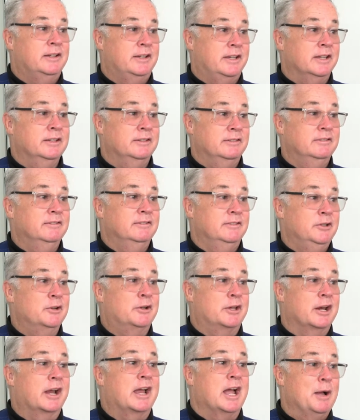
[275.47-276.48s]
can
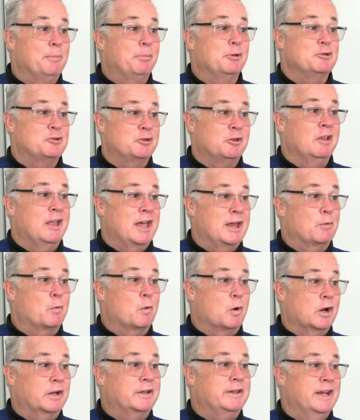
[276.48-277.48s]
you can accomplish a lot of
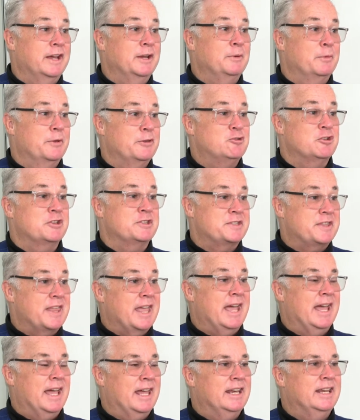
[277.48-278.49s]
work done of with course. just
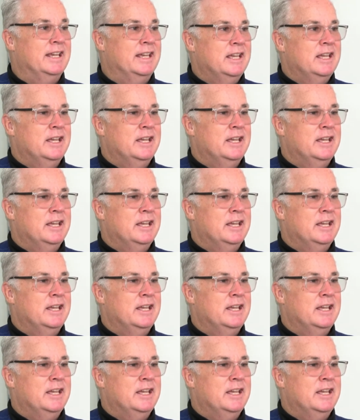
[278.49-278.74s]
that.